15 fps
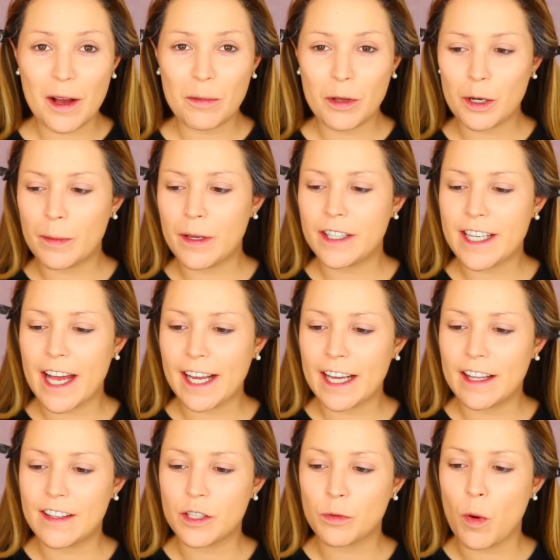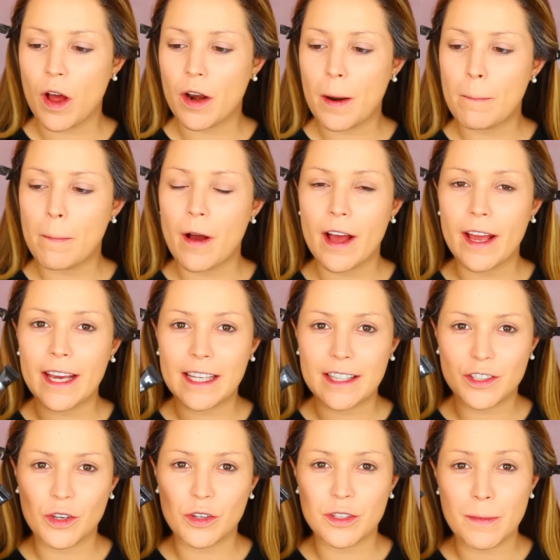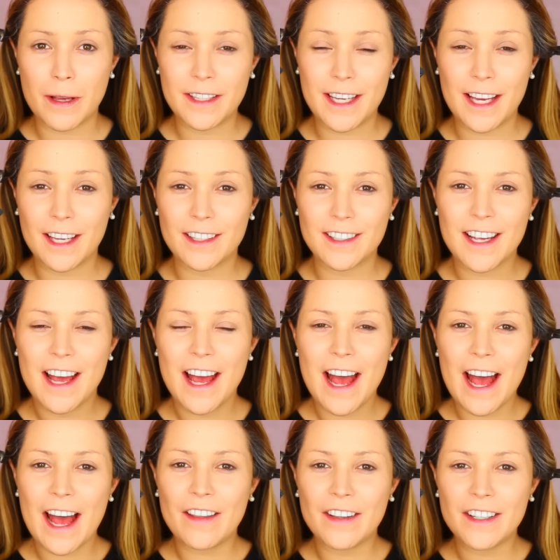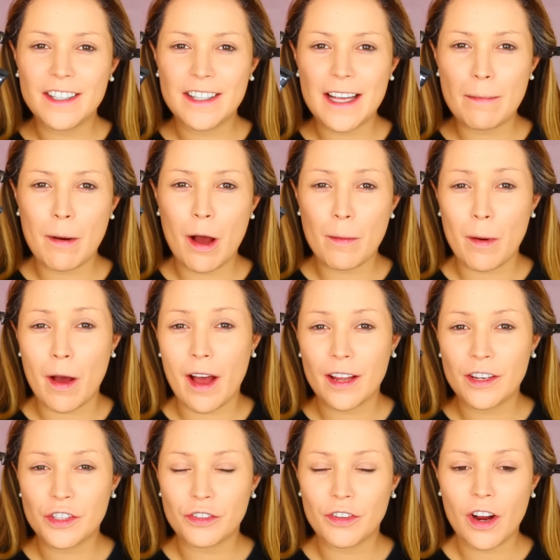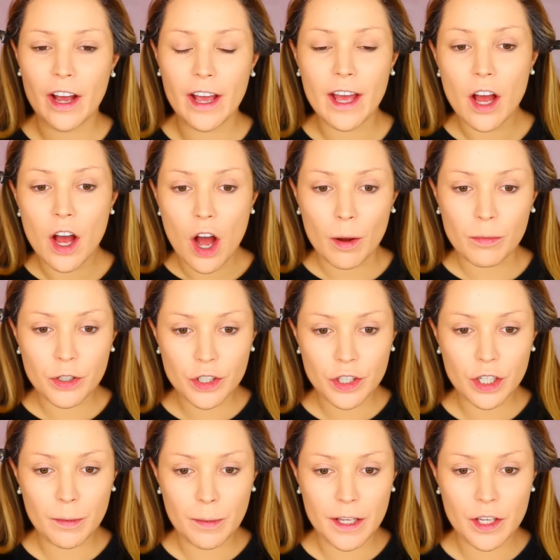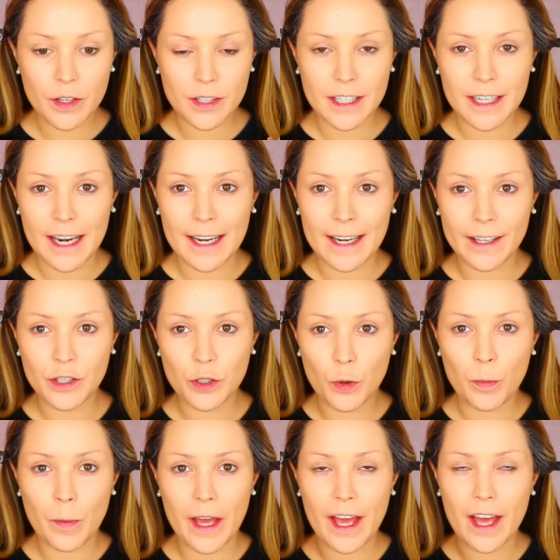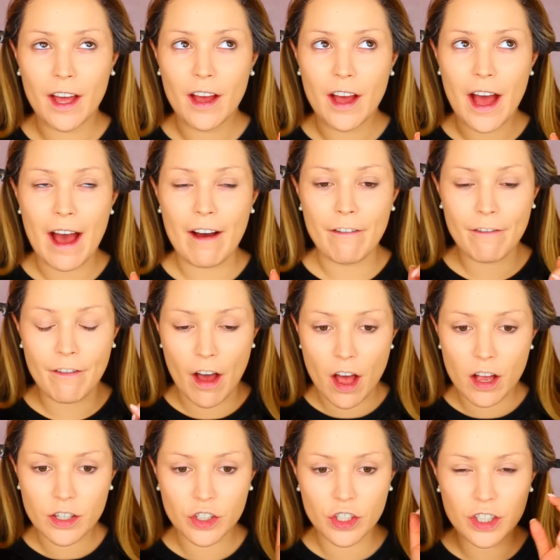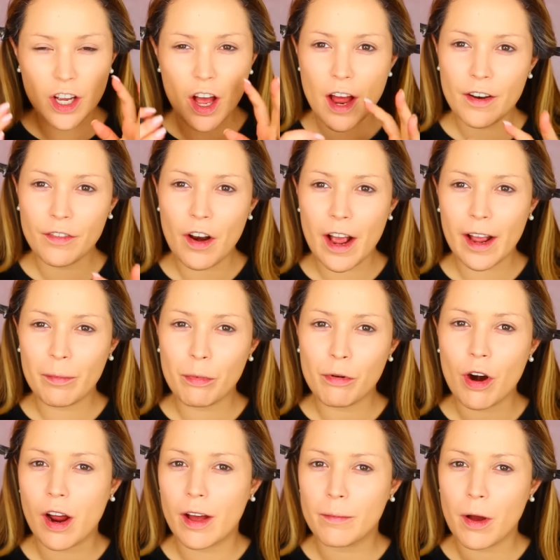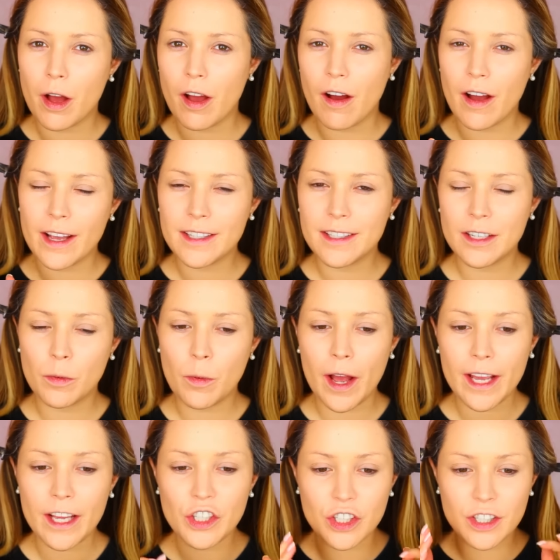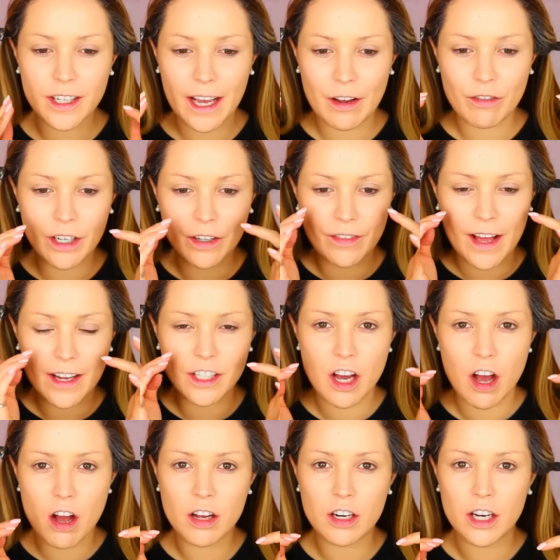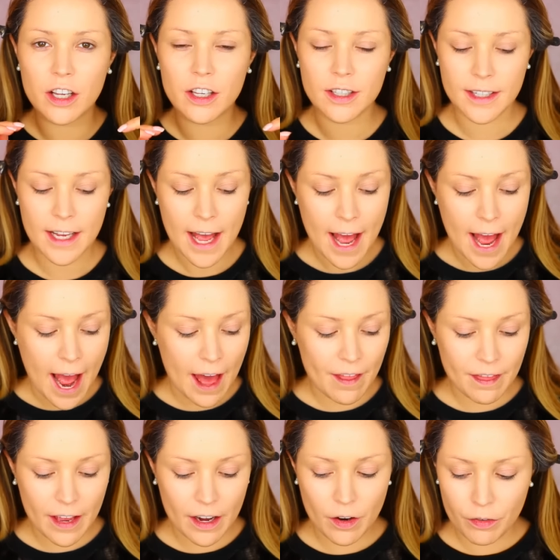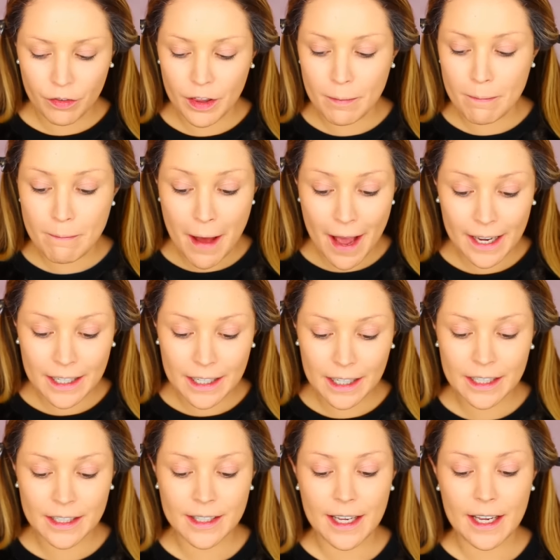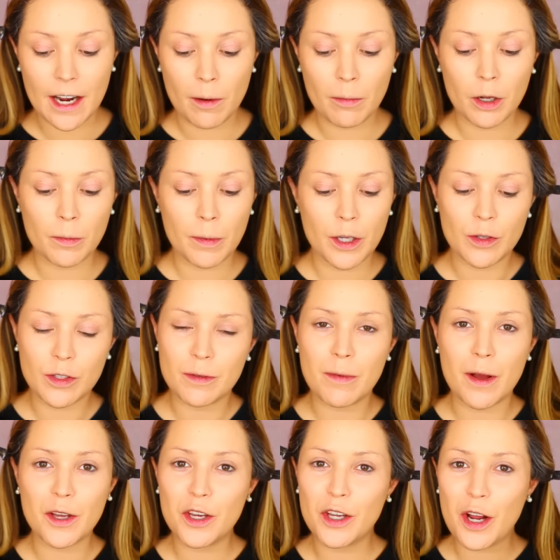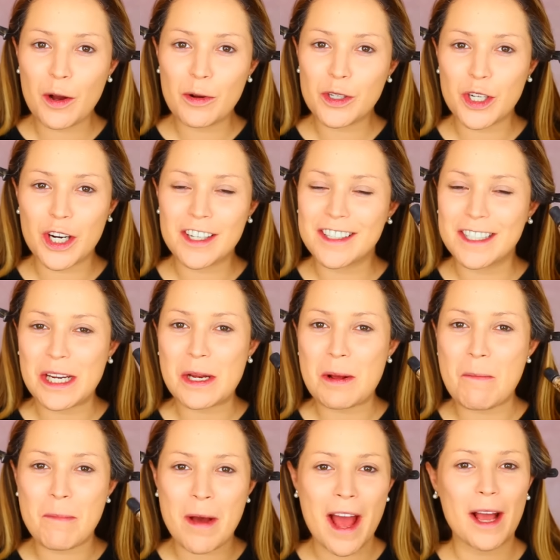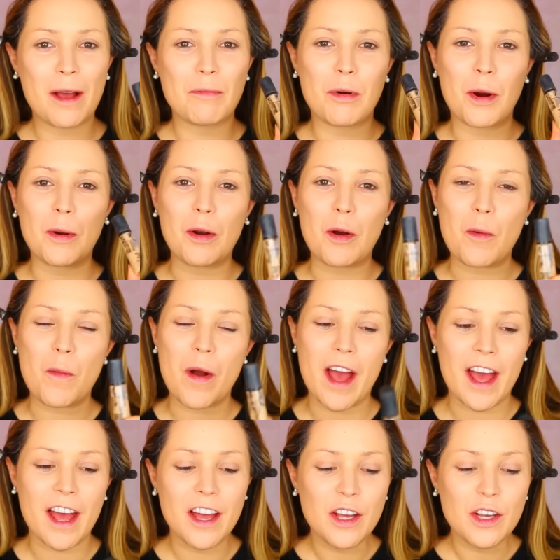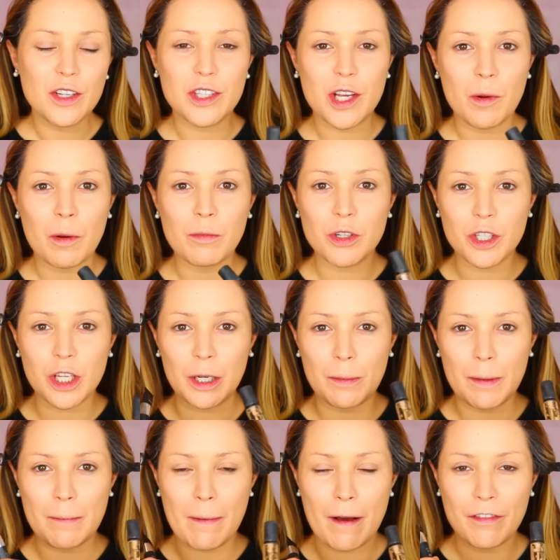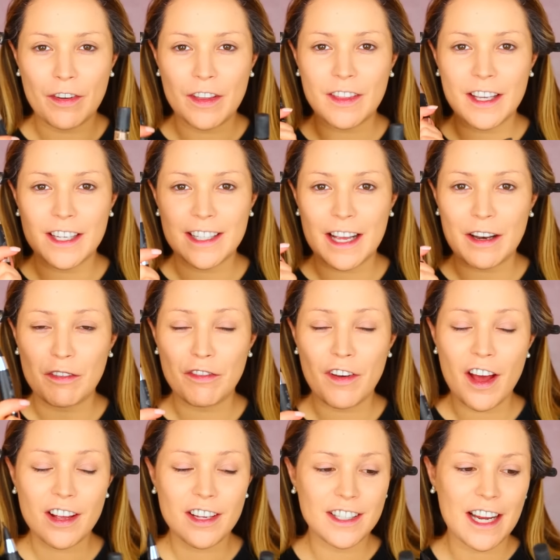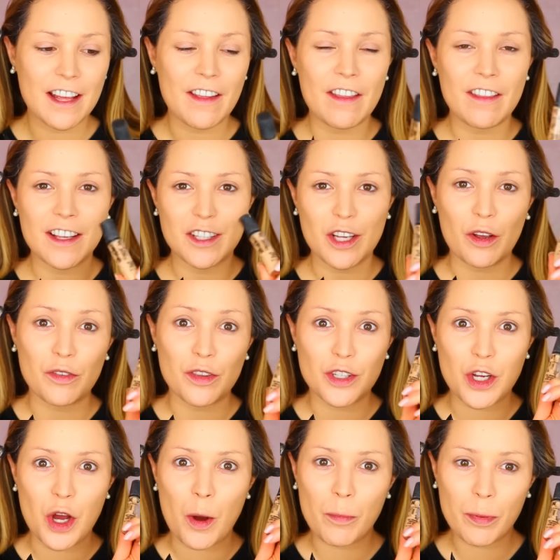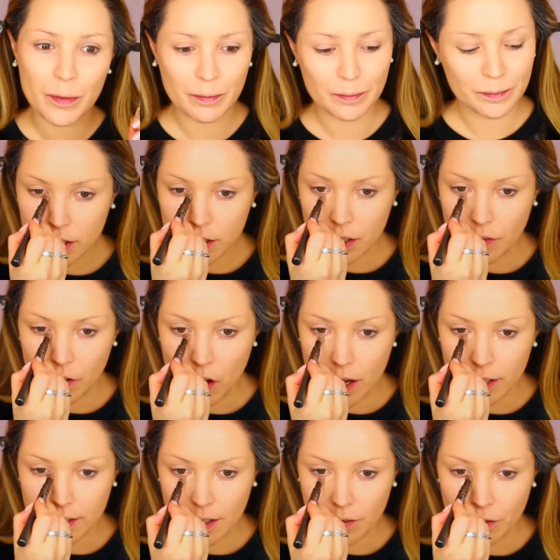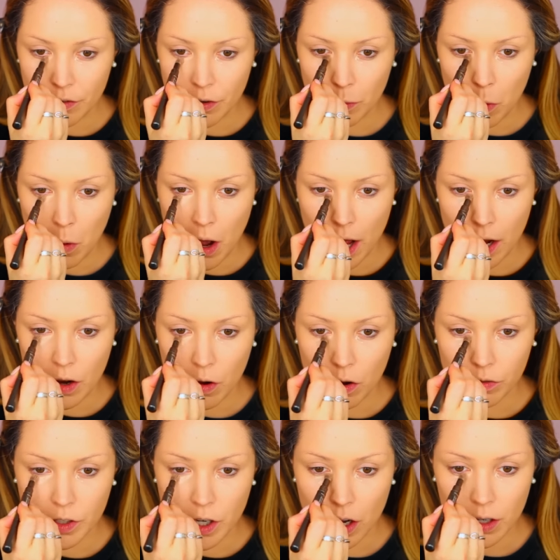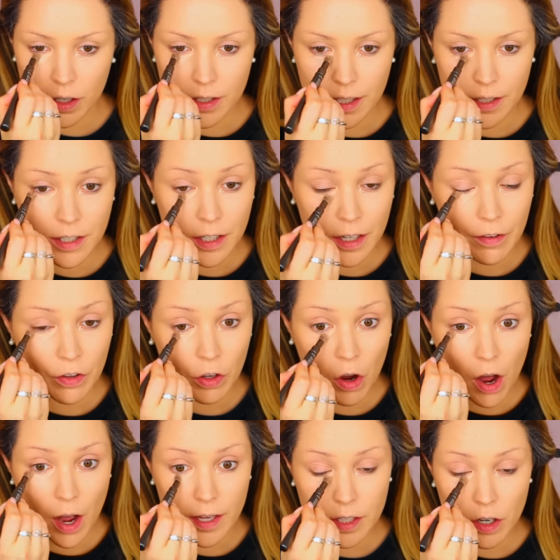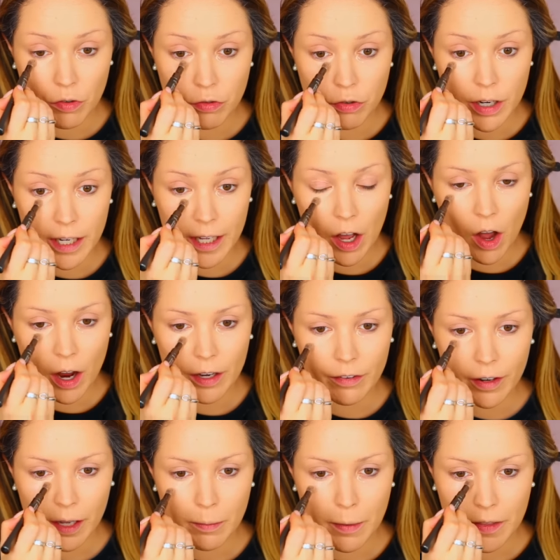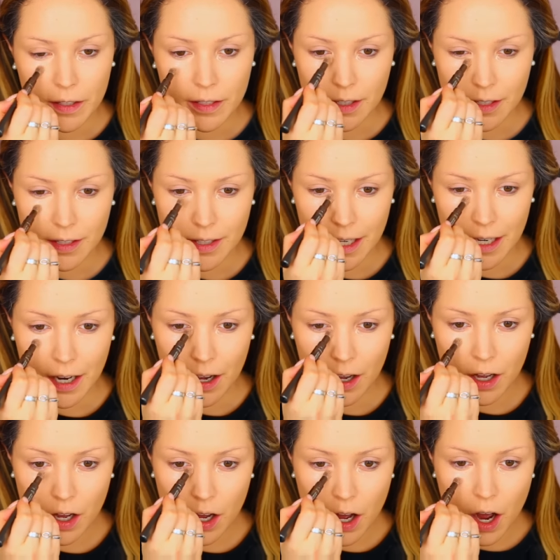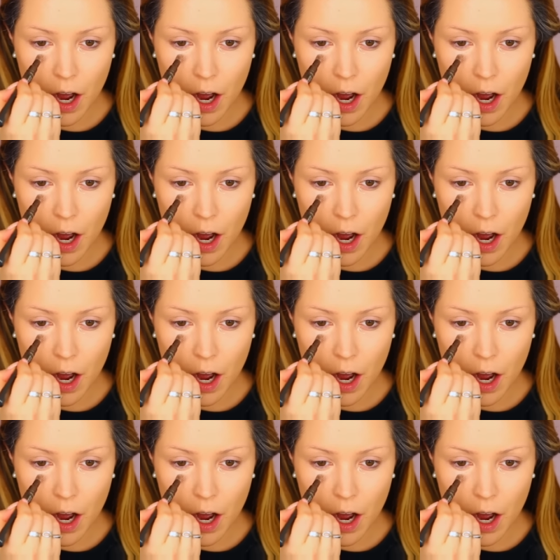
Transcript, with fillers: I'm going to be taking this one by It's Cosmetics and this is their Bye Bye Under Eye. I'm just going to be using it a little bit at first just to kind of like prime my eyes in a way and just to get rid of that darkness. And then for the main concealer, I'm going to be using my good old trusted MAC Pro Longwear. So I'm just going to be buffing this in first and then this over the top. So if you guys suffer from quite a lot of darkness underneath your eyes, I really highly recommend this concealer.